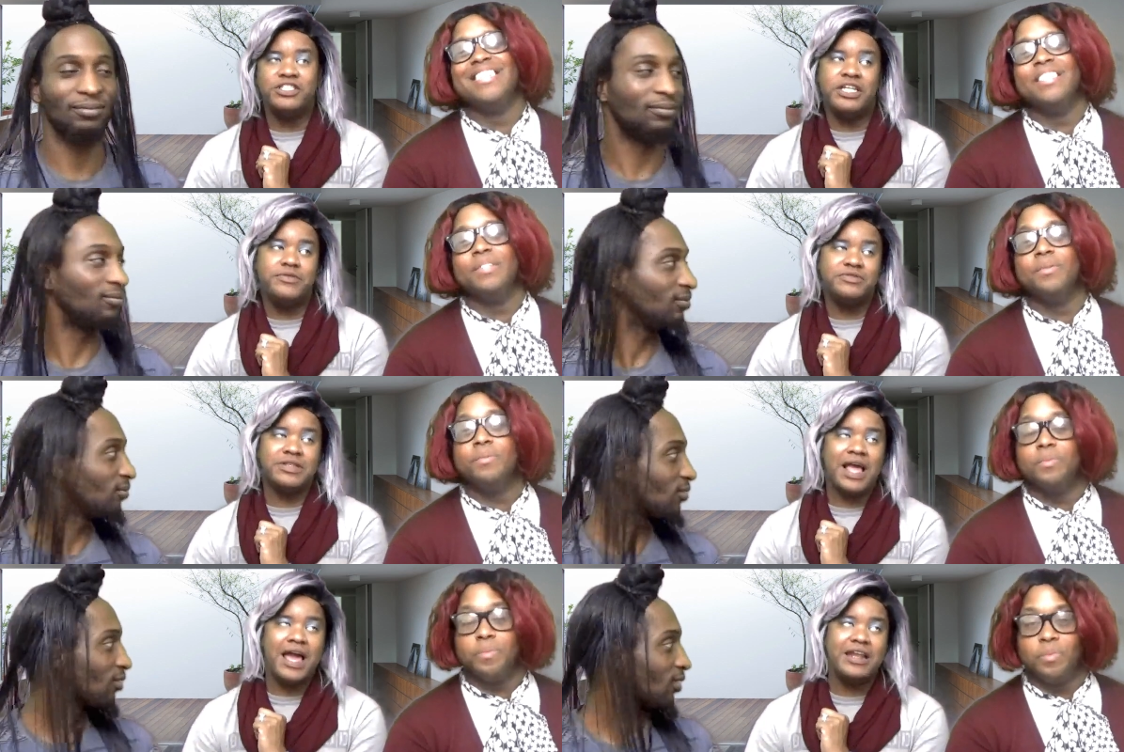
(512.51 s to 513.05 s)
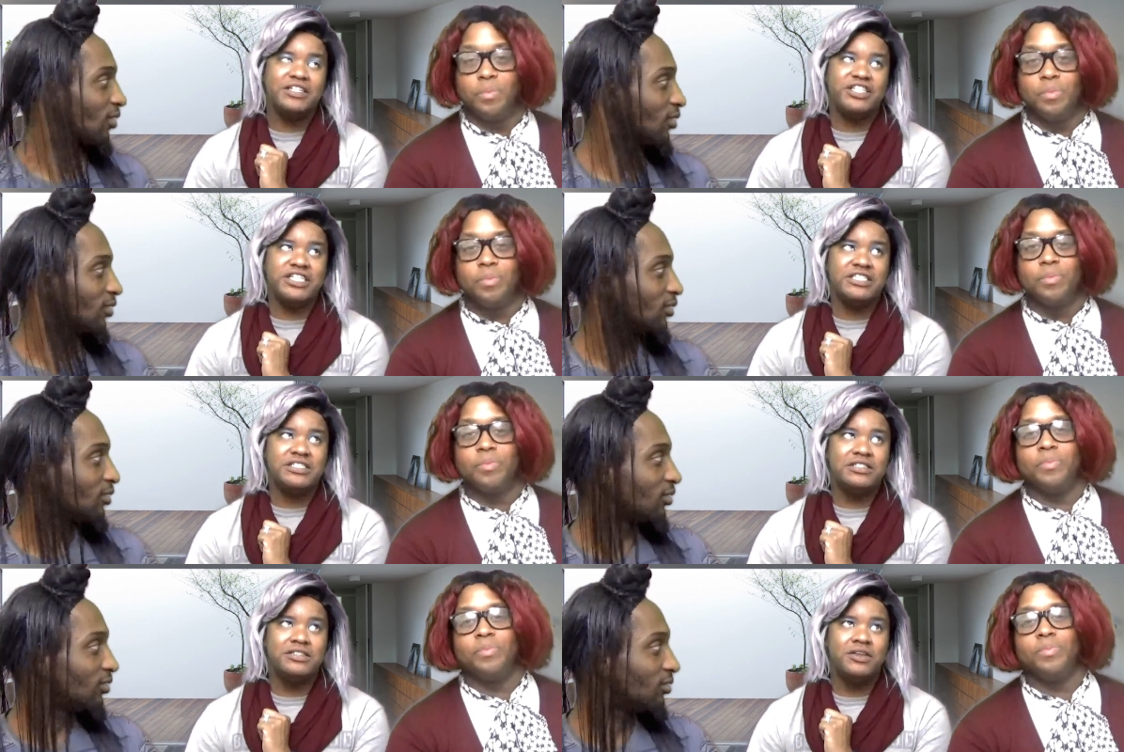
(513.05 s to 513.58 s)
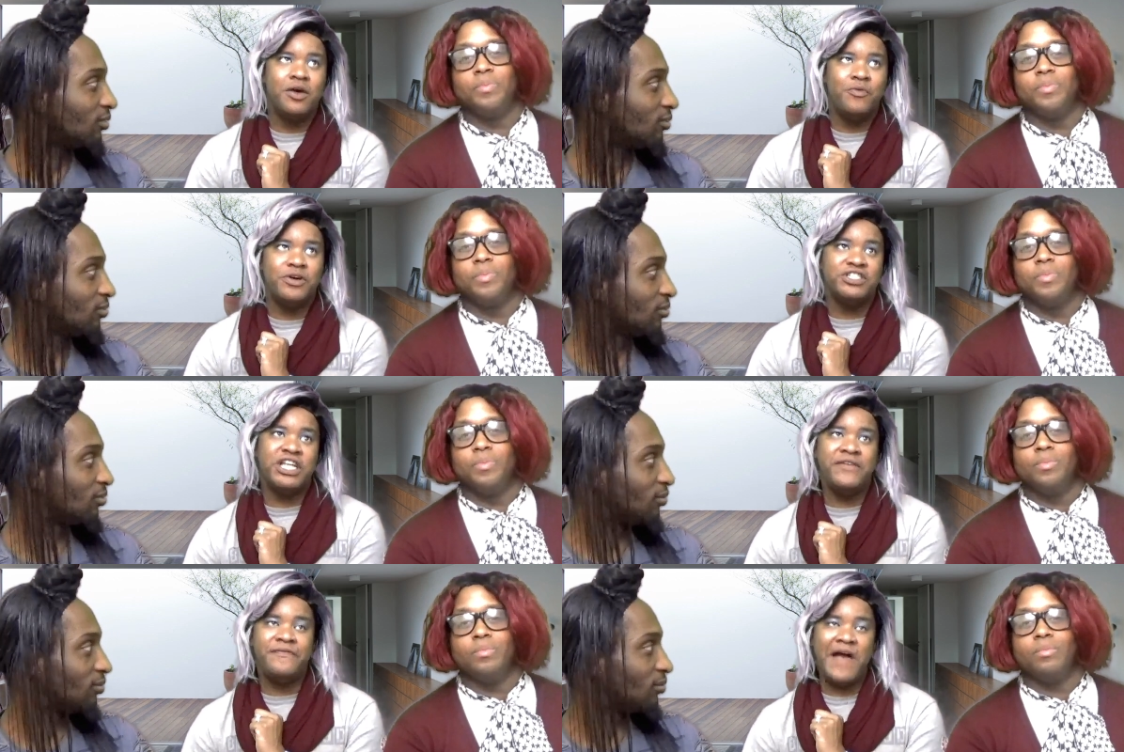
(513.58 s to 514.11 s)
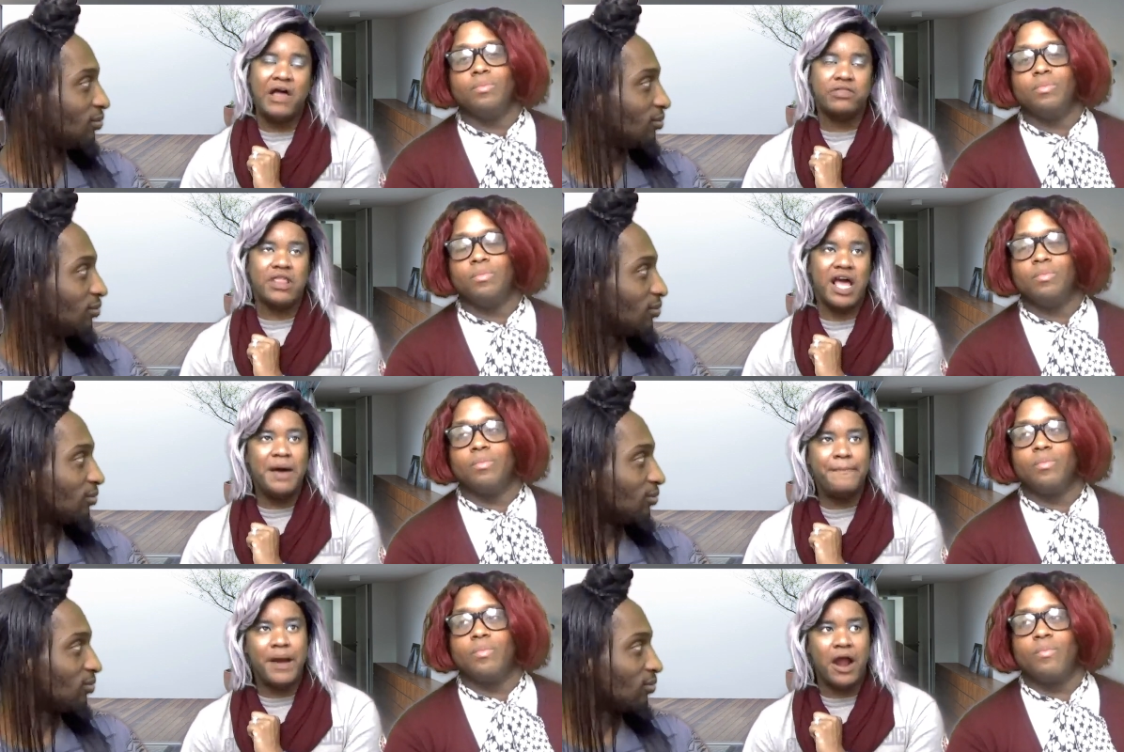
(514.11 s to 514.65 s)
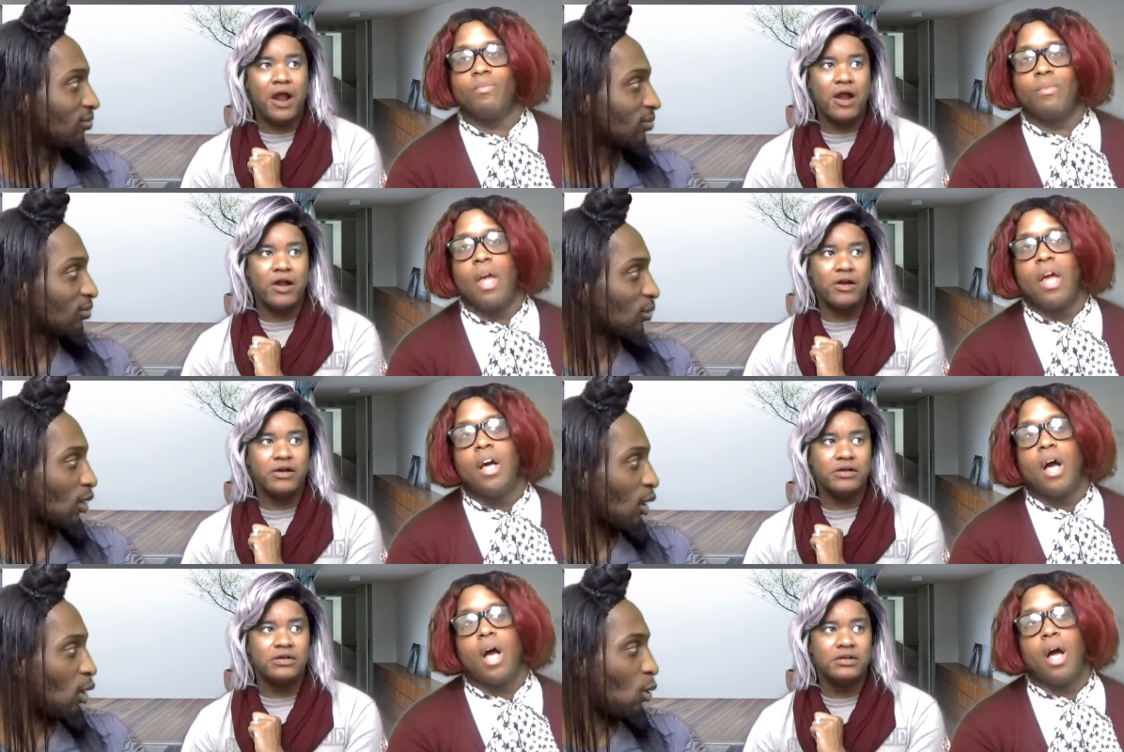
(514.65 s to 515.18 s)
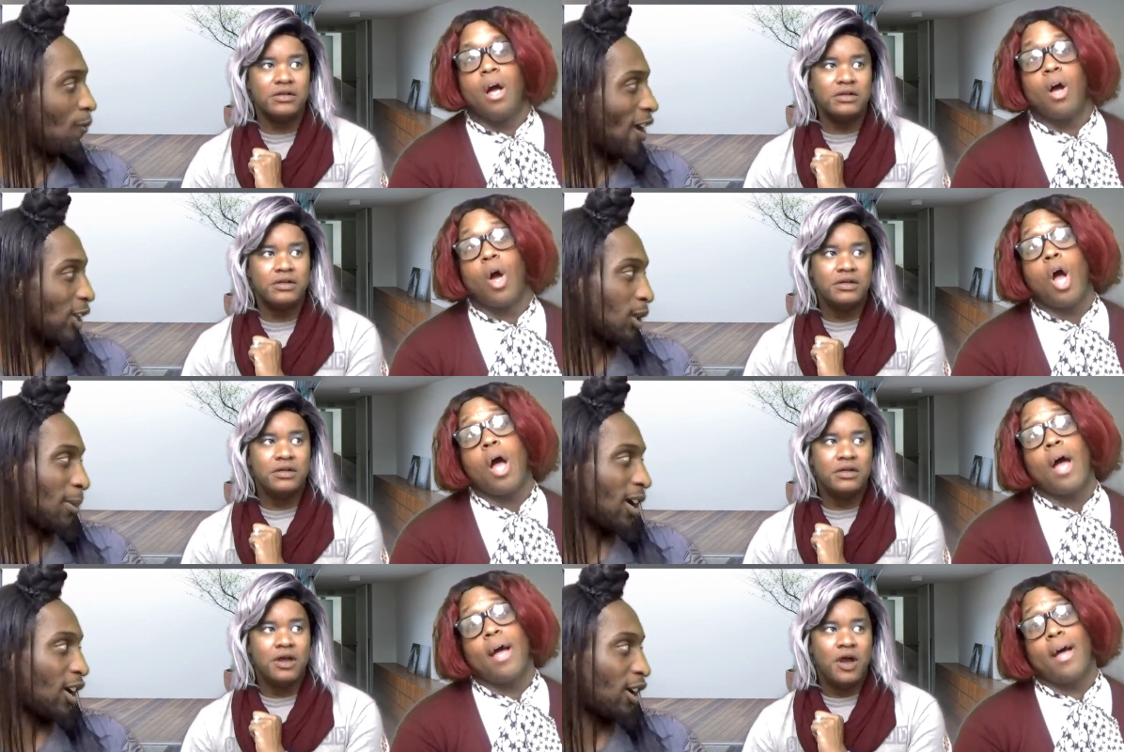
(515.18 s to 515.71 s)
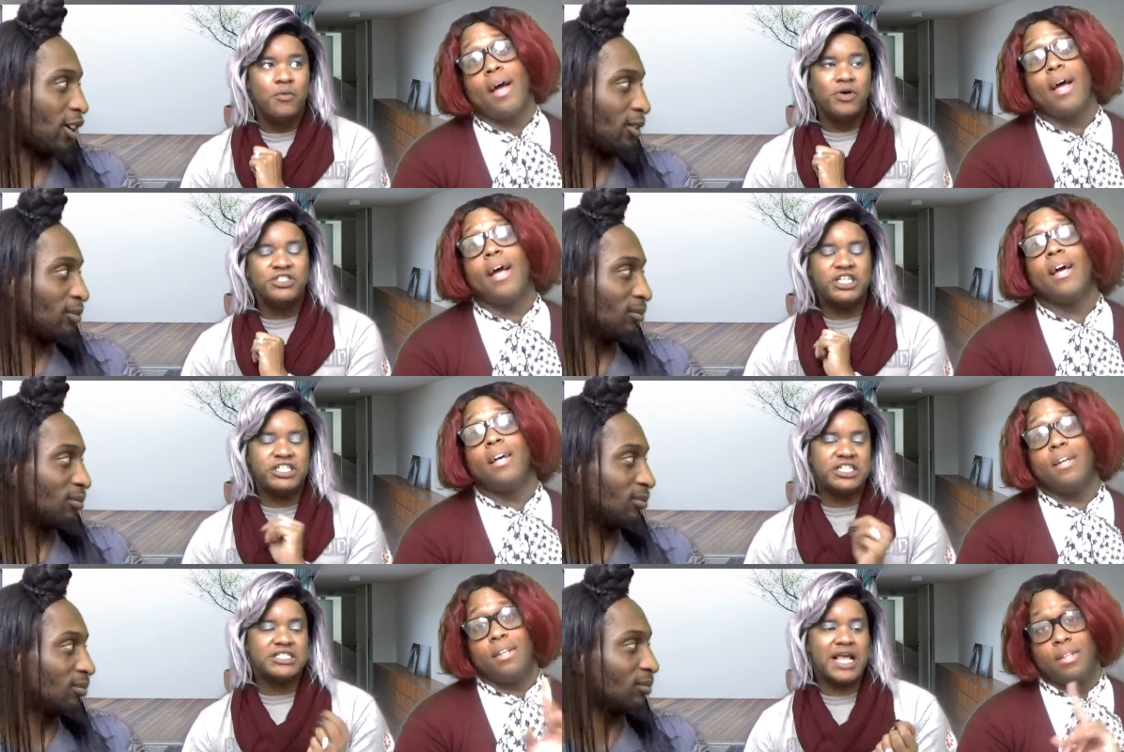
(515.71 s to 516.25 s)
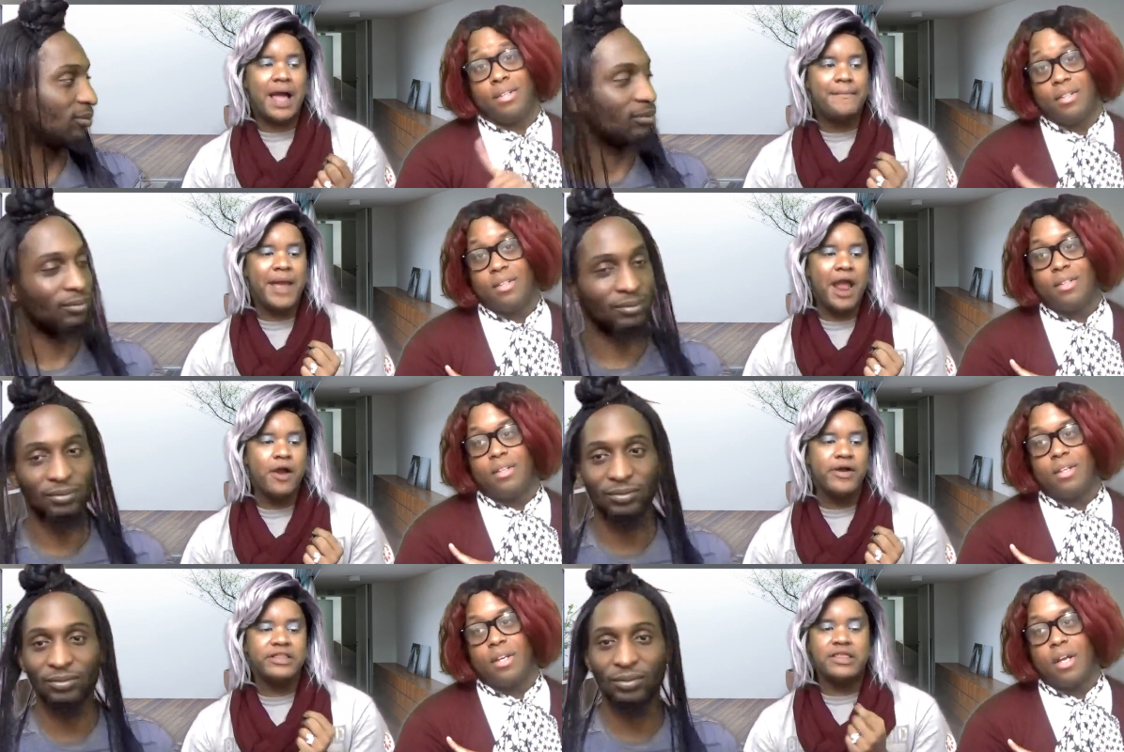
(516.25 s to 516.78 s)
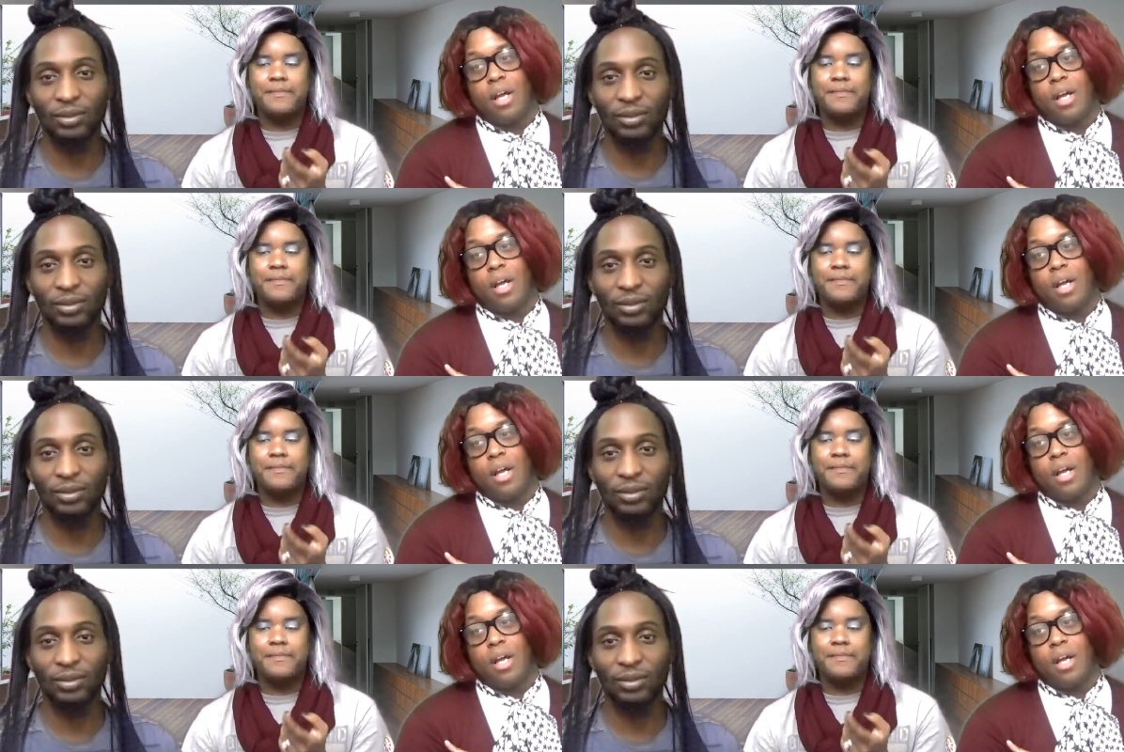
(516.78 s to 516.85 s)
Speaker 1: she was kind of just. Well, she found a bird. Who found the bird? Well, she just got married.